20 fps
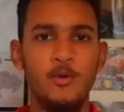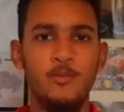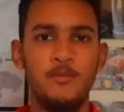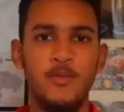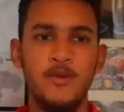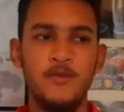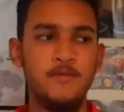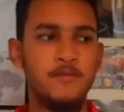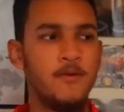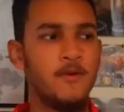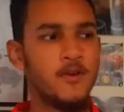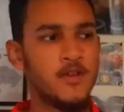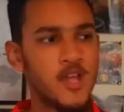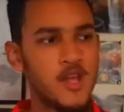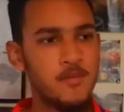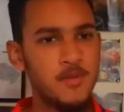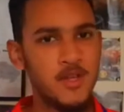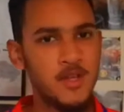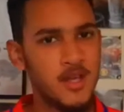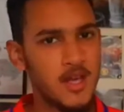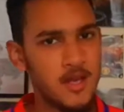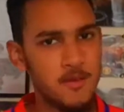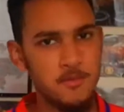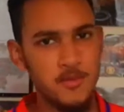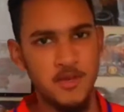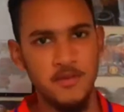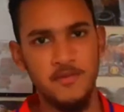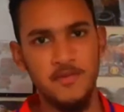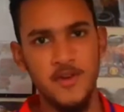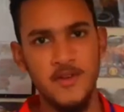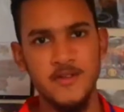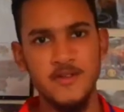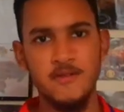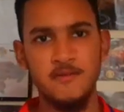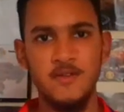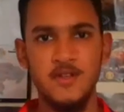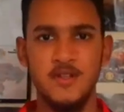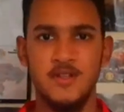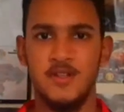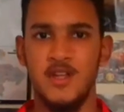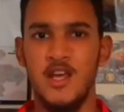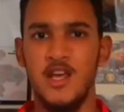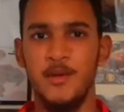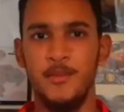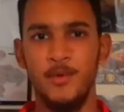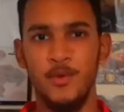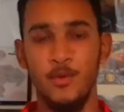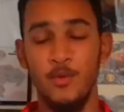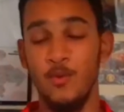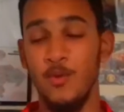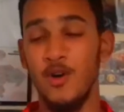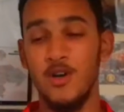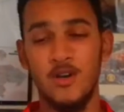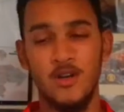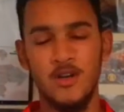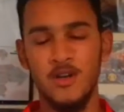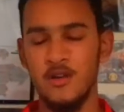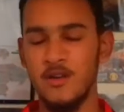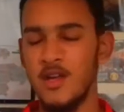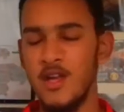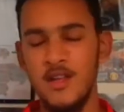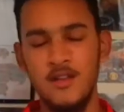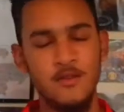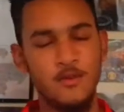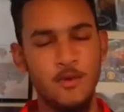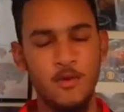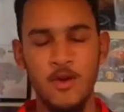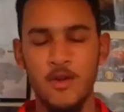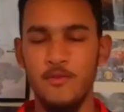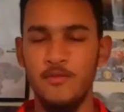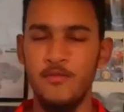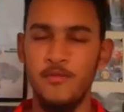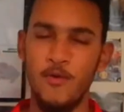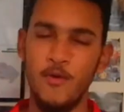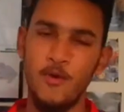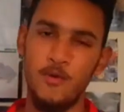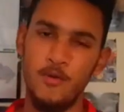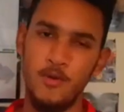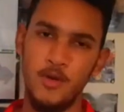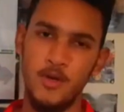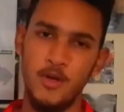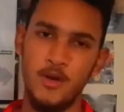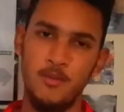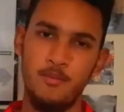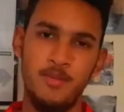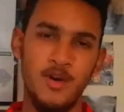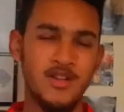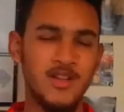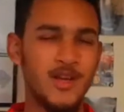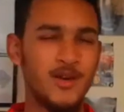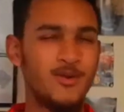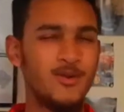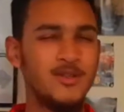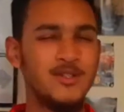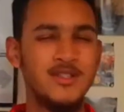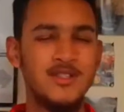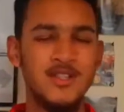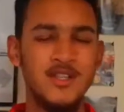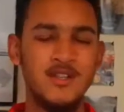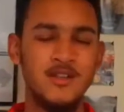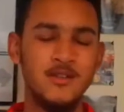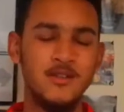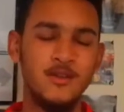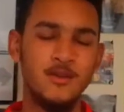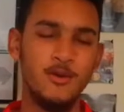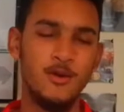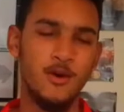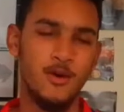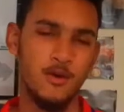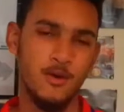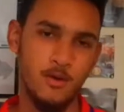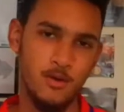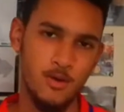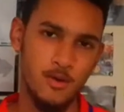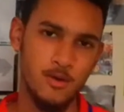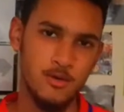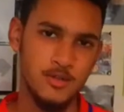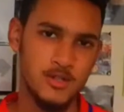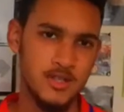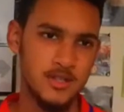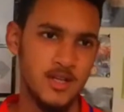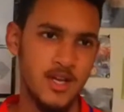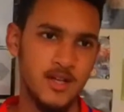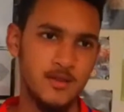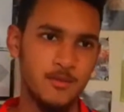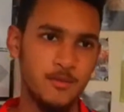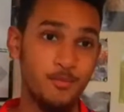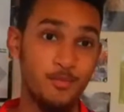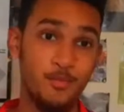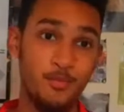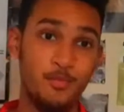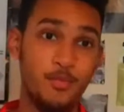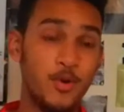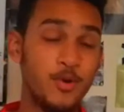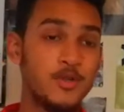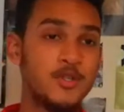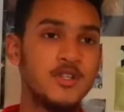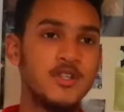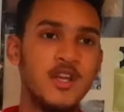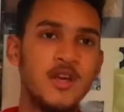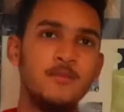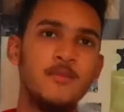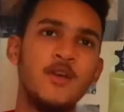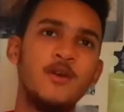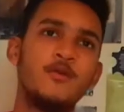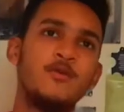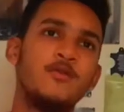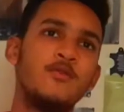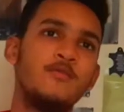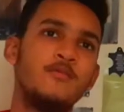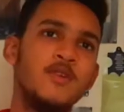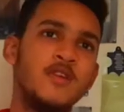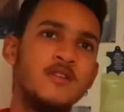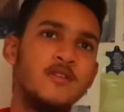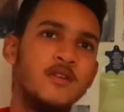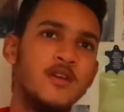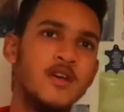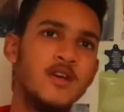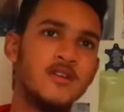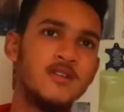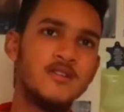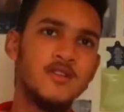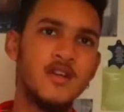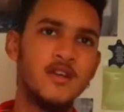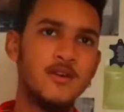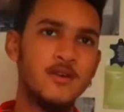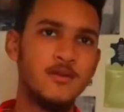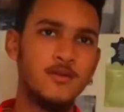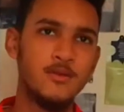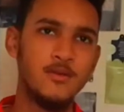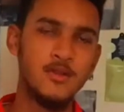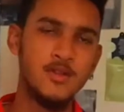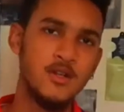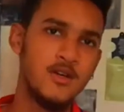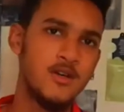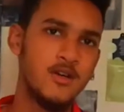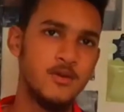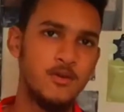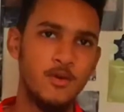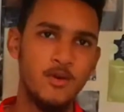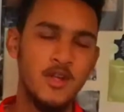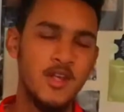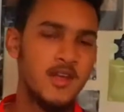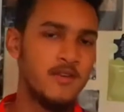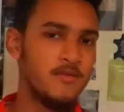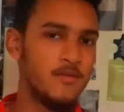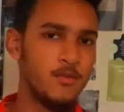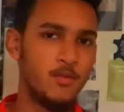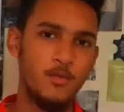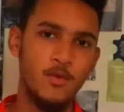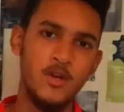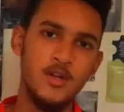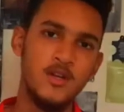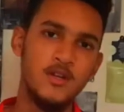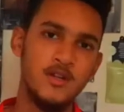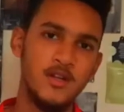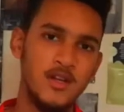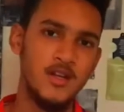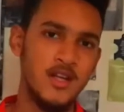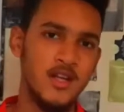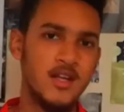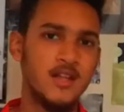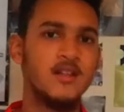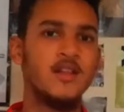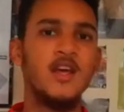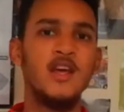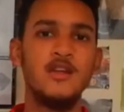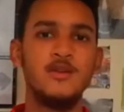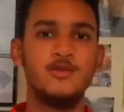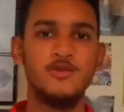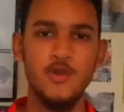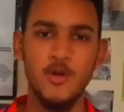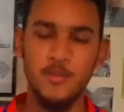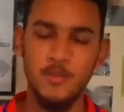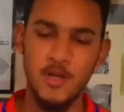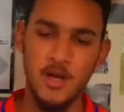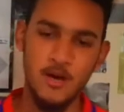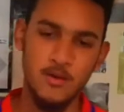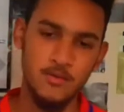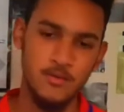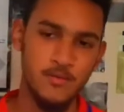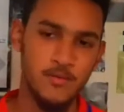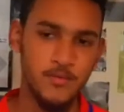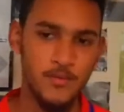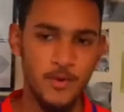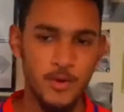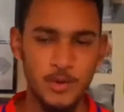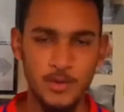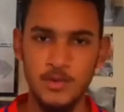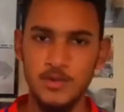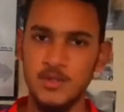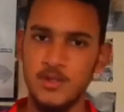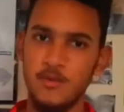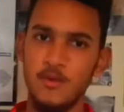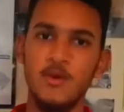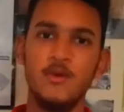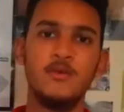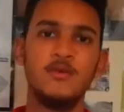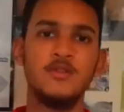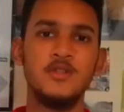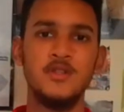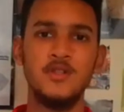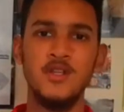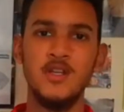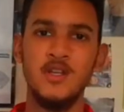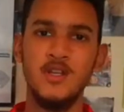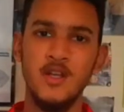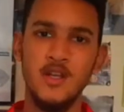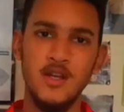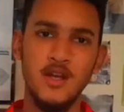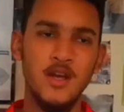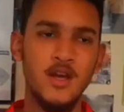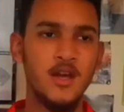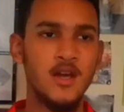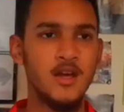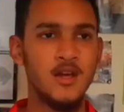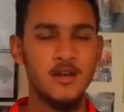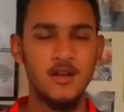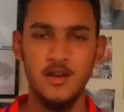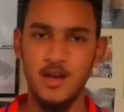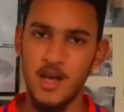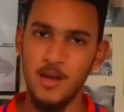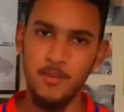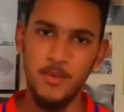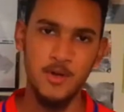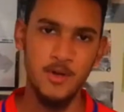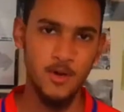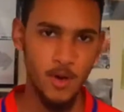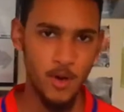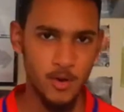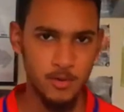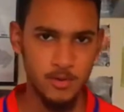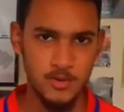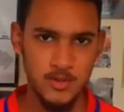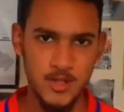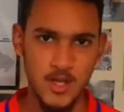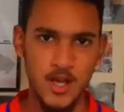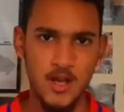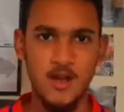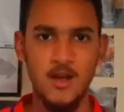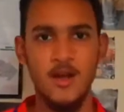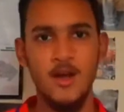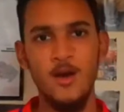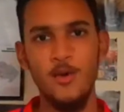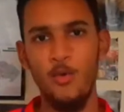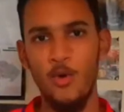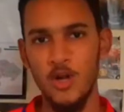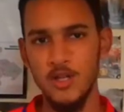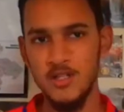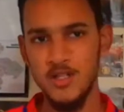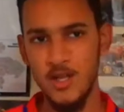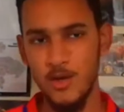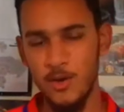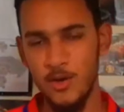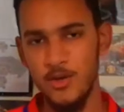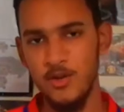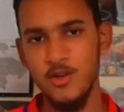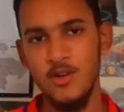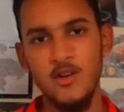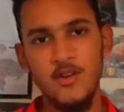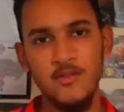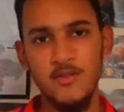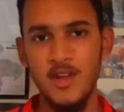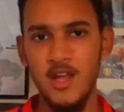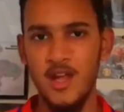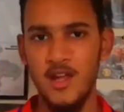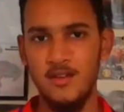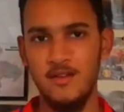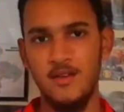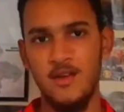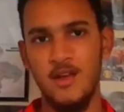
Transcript: before they became defensively stable, were great going forward, but they conceded a lot of goals, and that pushed them. They could have been second or third or even winning the league. They dropped down to fourth because they were conceding crappy goals. Once they got rid of that,